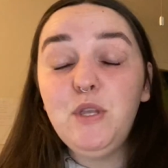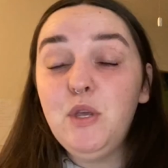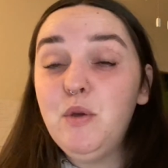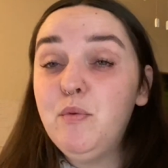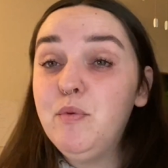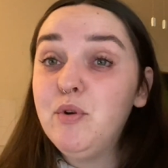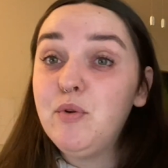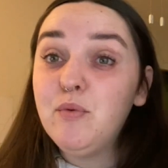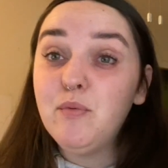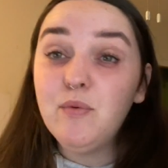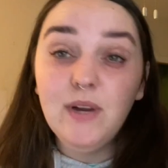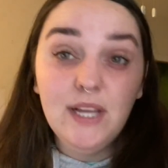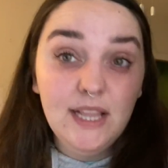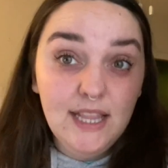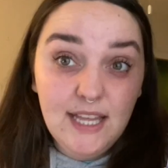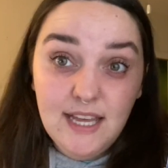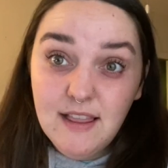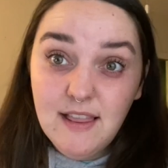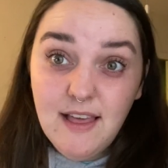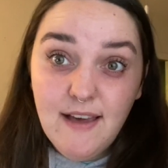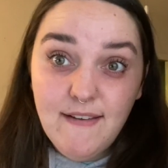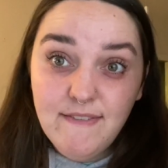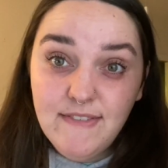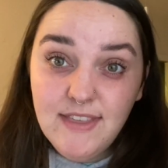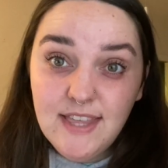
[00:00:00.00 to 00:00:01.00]
You would really
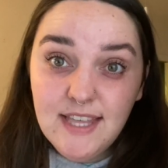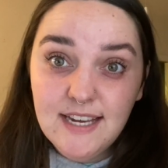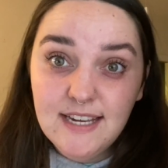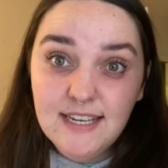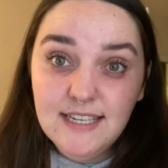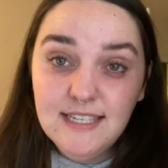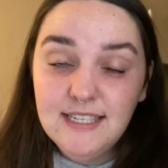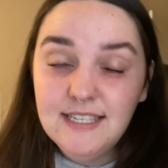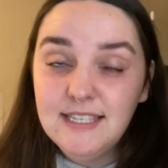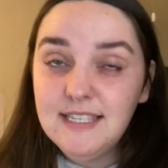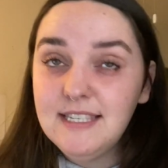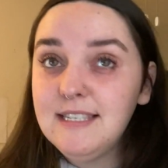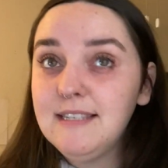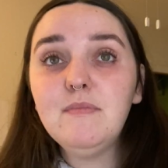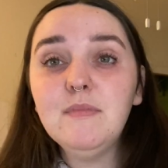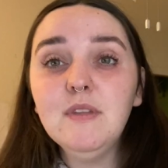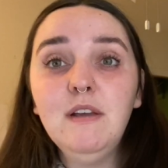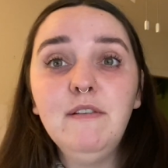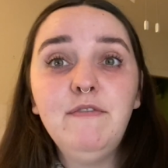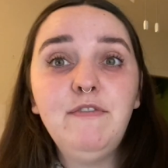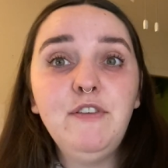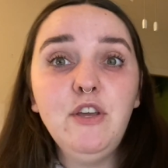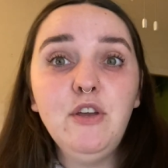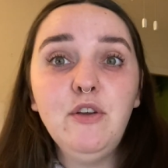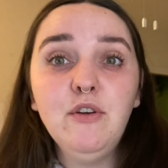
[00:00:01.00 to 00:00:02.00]
love this.
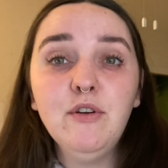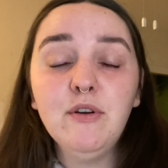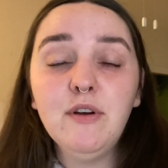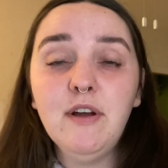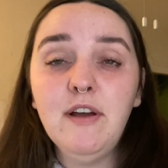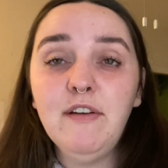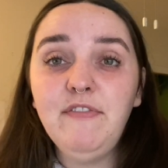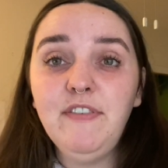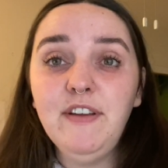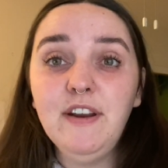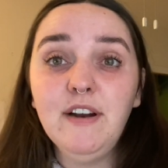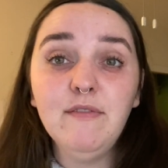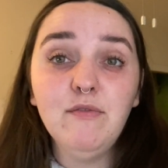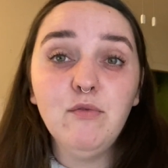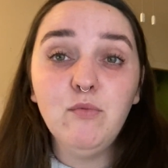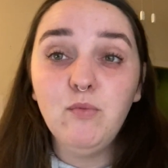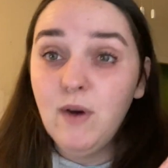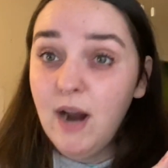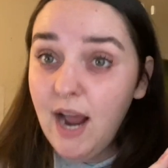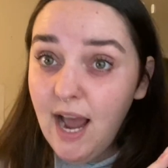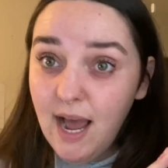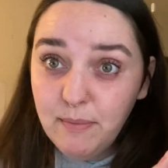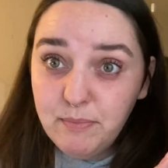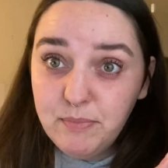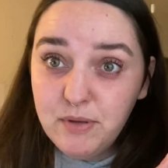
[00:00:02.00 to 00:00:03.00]
If you're a fan of
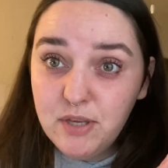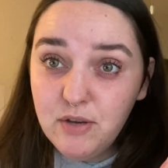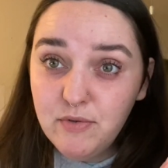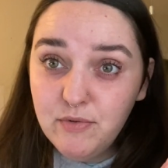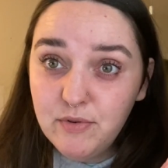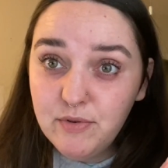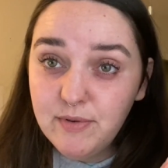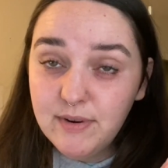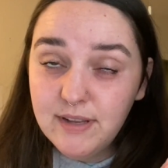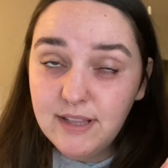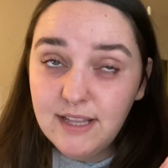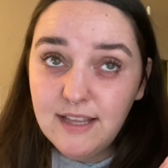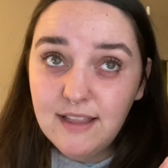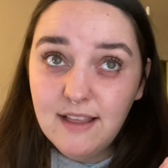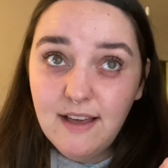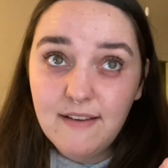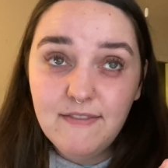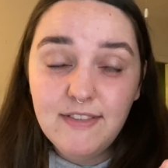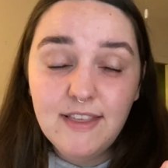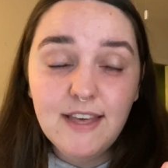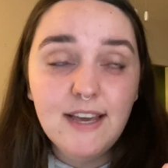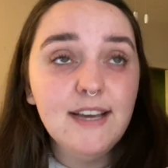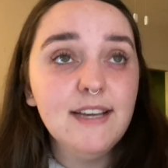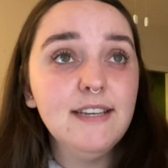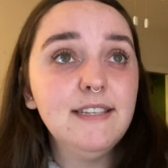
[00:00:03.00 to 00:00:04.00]
rap, you would really love
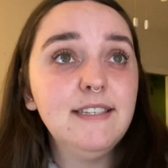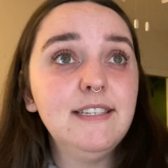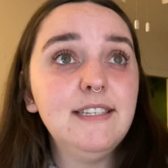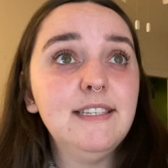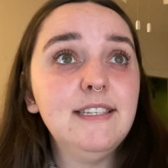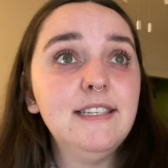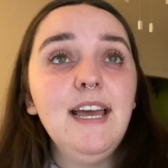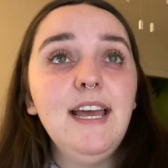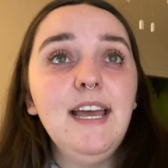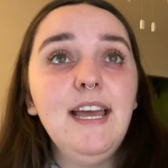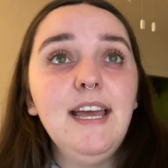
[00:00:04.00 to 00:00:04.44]
this.